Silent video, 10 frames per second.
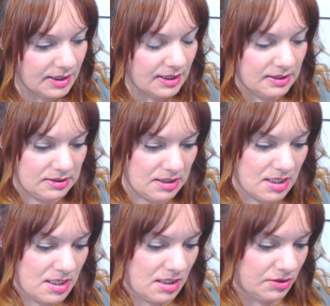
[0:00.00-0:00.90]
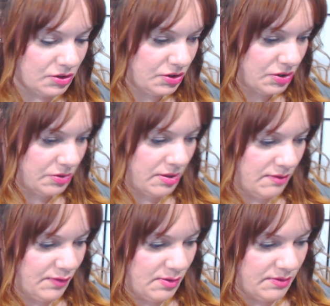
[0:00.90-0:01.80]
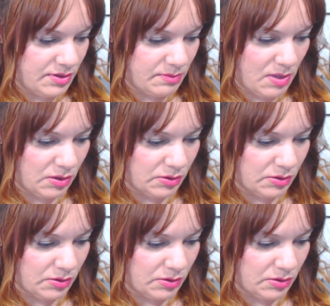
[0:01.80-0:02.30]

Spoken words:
And then I'll just show you a few of the